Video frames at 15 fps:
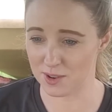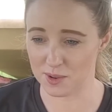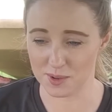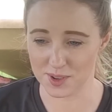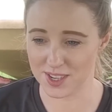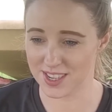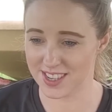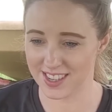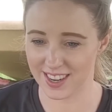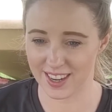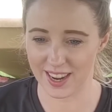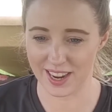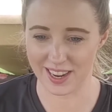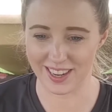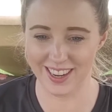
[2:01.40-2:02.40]
don't.
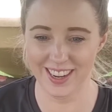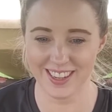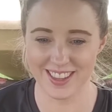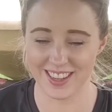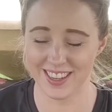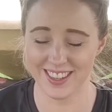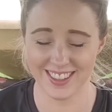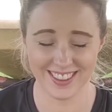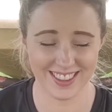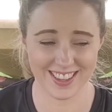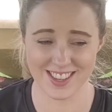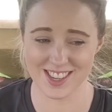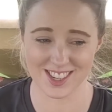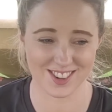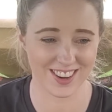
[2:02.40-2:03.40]

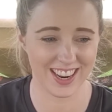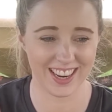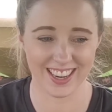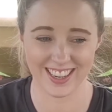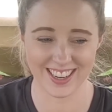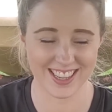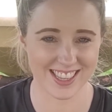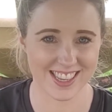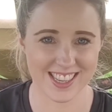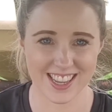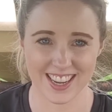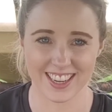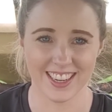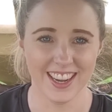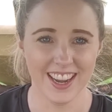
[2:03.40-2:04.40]
The straight lines
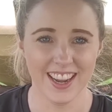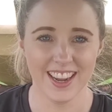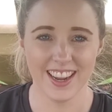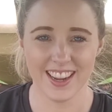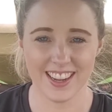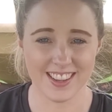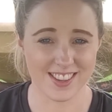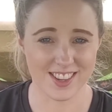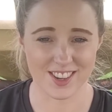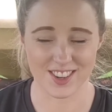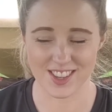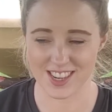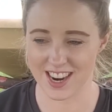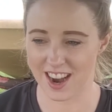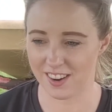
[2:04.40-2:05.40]
thing is
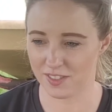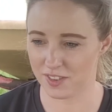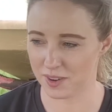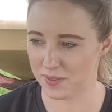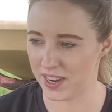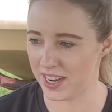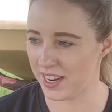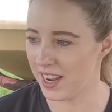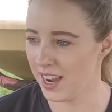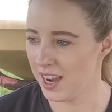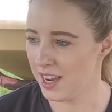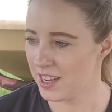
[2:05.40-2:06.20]
just not for me.